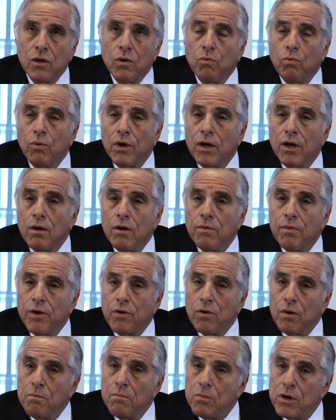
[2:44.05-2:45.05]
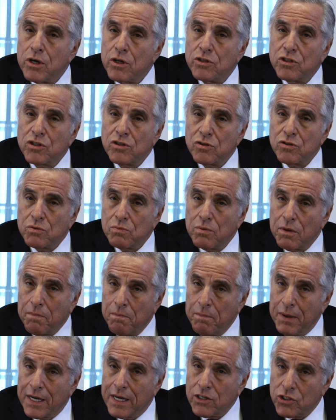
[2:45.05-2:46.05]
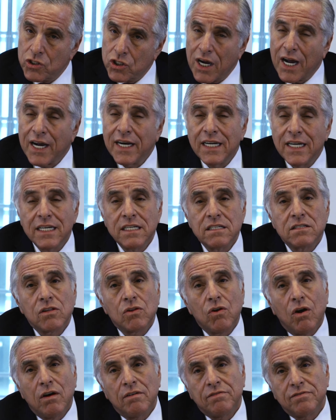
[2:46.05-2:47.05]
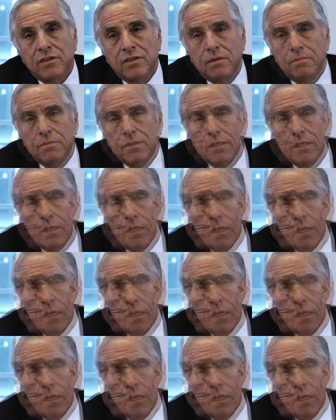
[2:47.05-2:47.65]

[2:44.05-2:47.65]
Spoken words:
where there are mergers with big Chinese law firms.